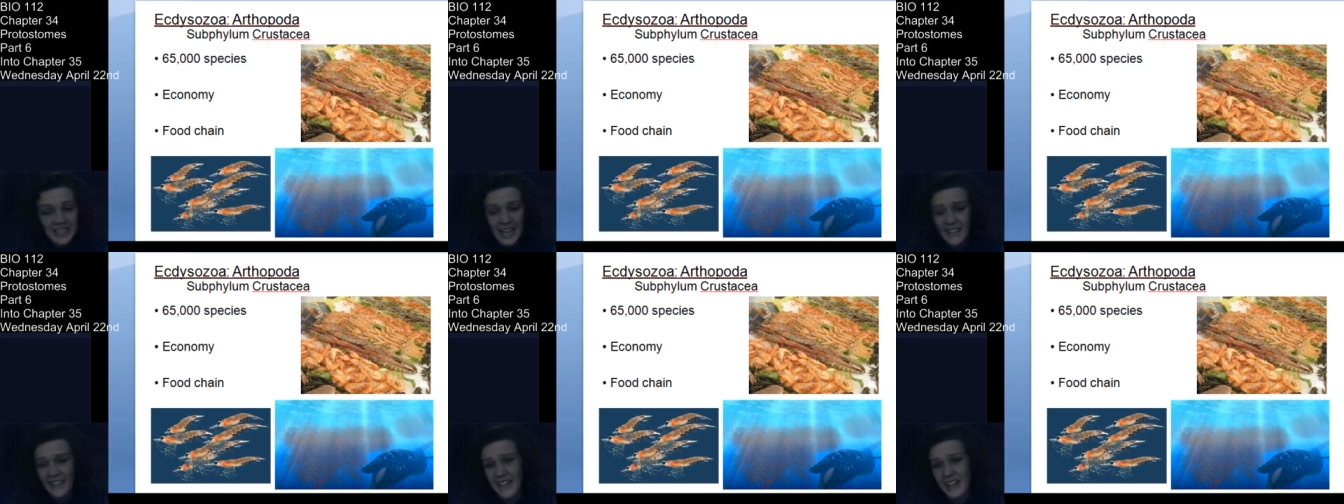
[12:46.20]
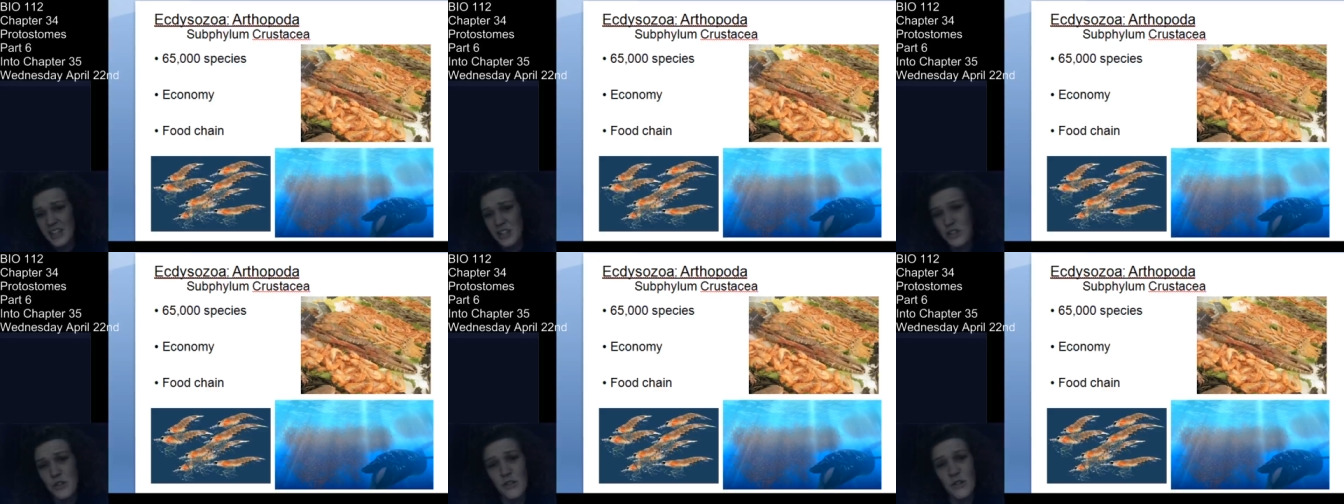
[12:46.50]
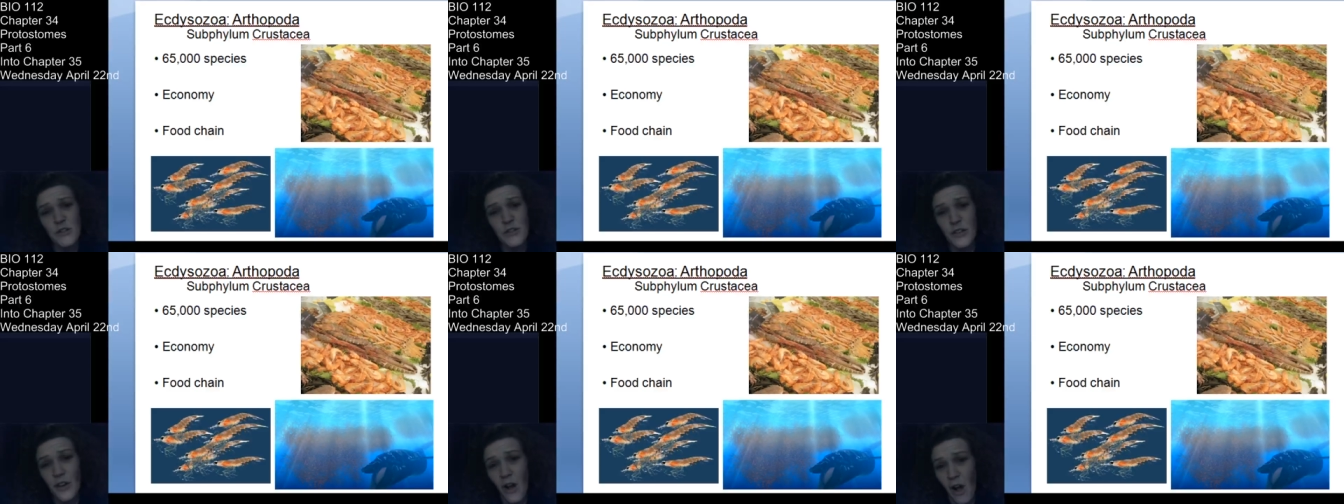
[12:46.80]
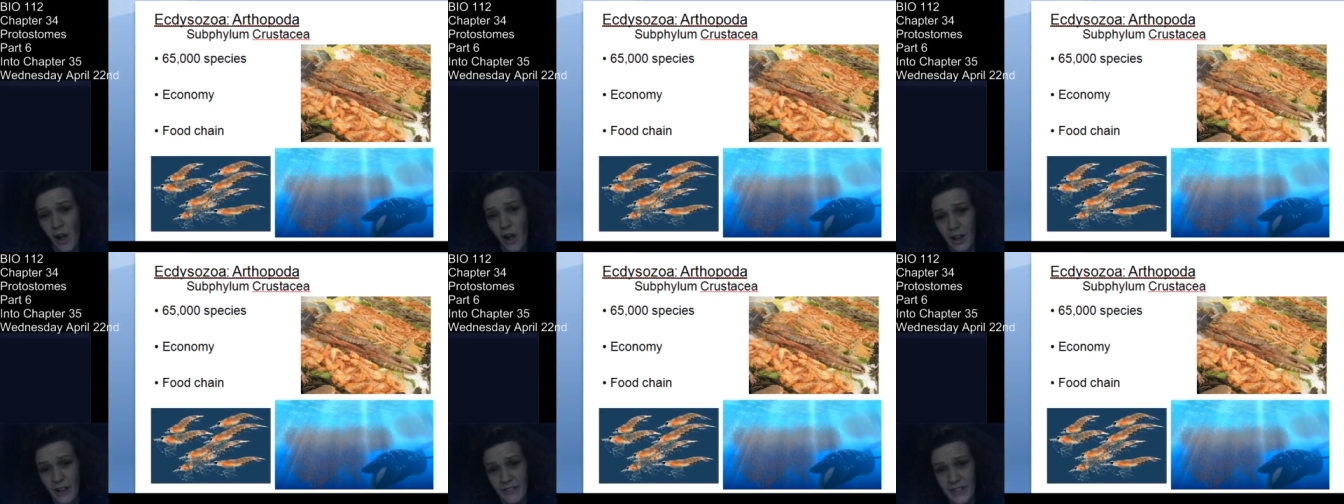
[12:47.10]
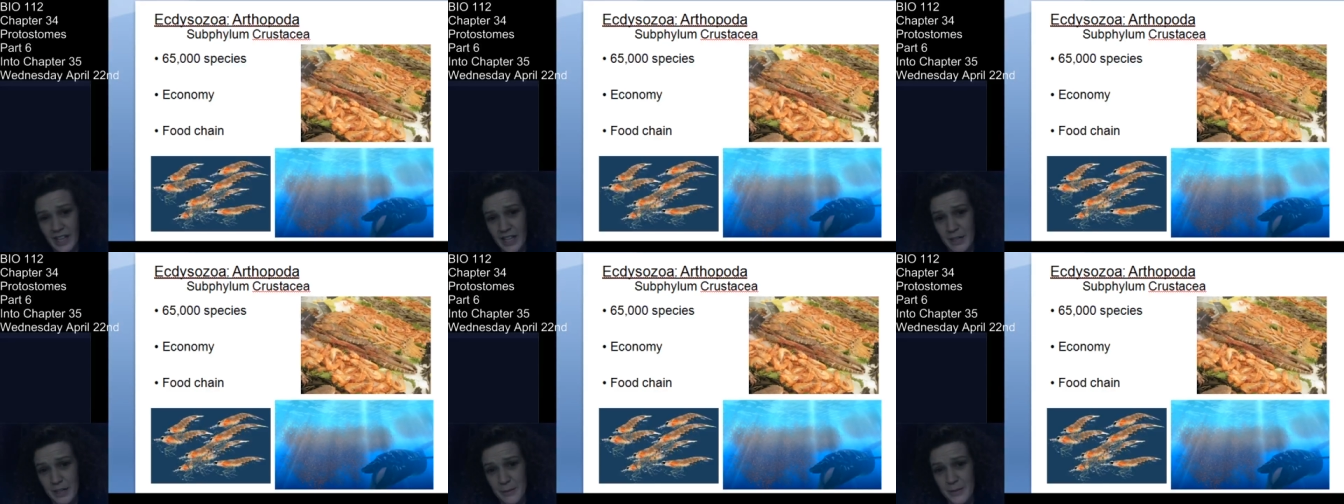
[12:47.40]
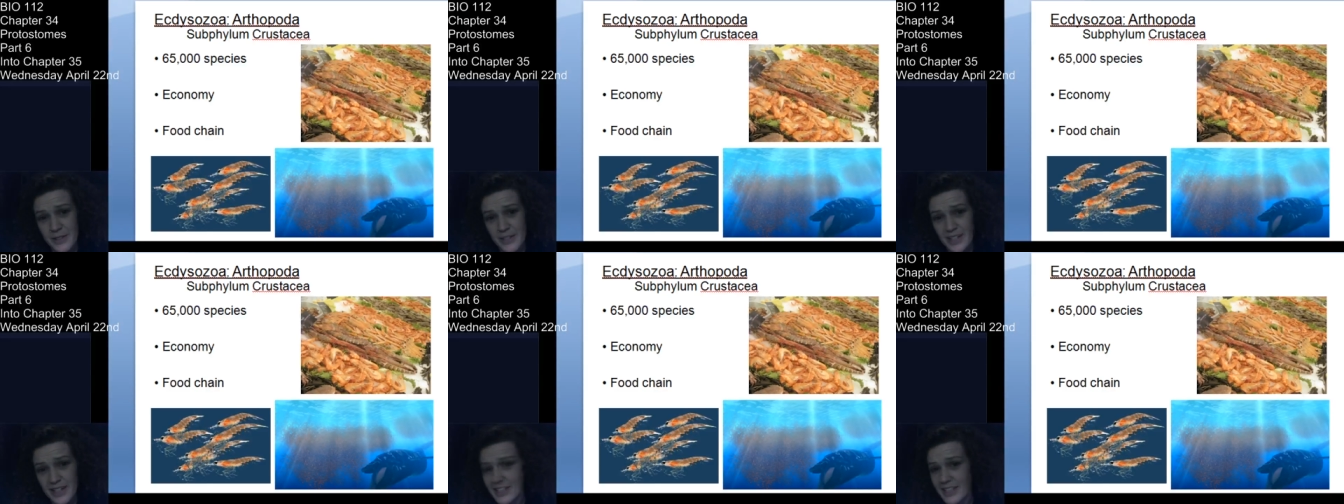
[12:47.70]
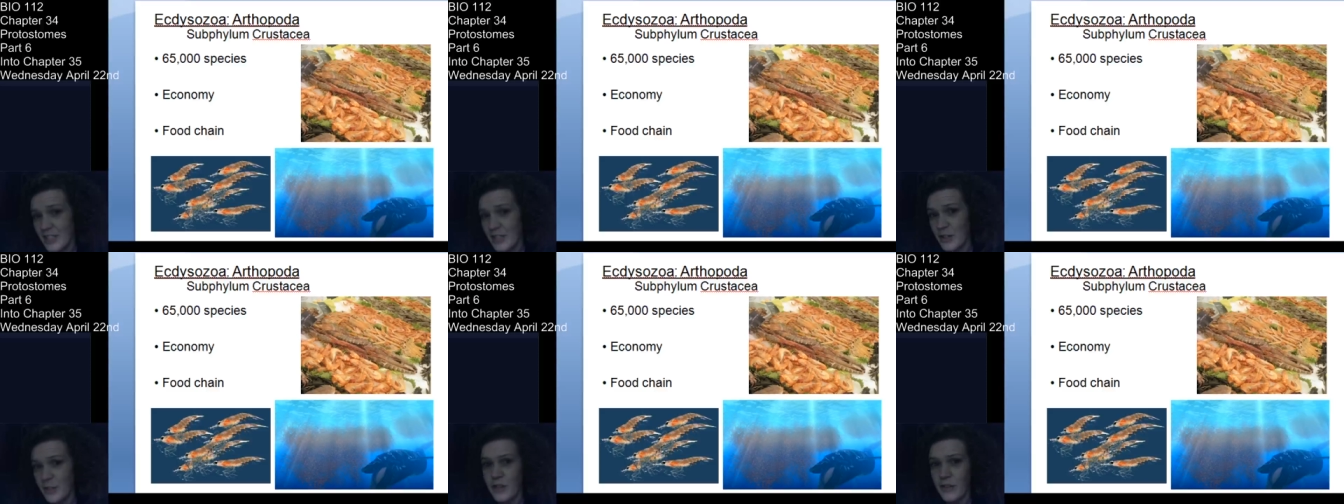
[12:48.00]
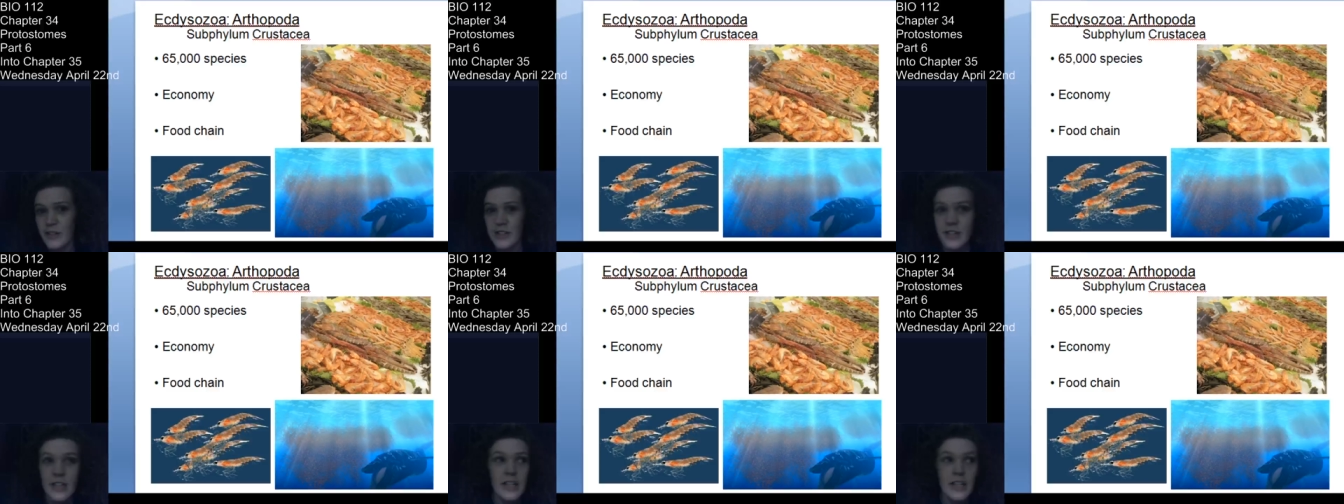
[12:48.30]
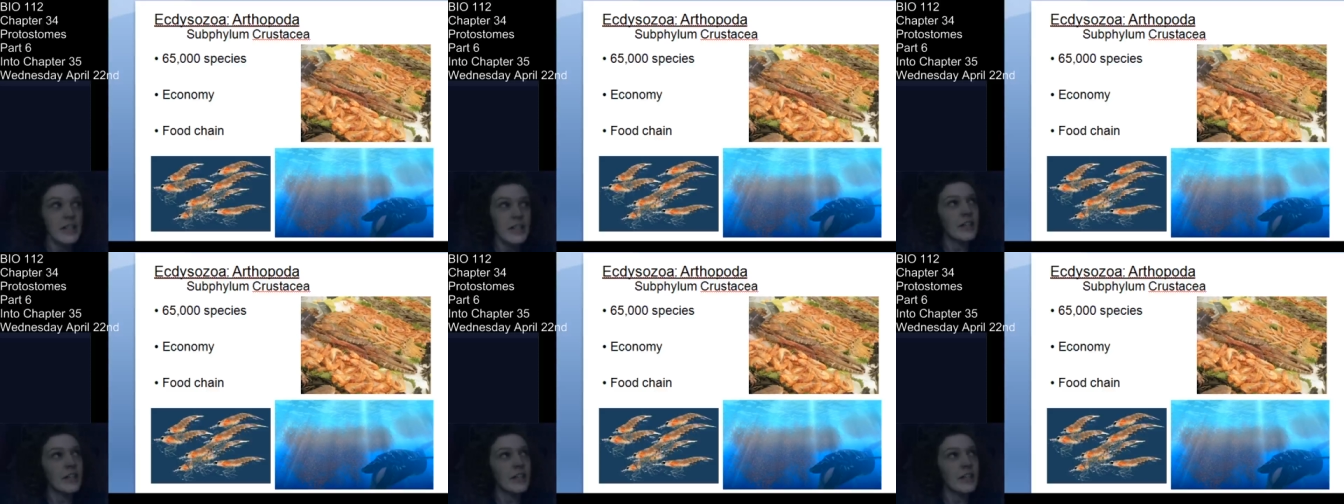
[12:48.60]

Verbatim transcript: And that's true for all the animals that I tell you there's,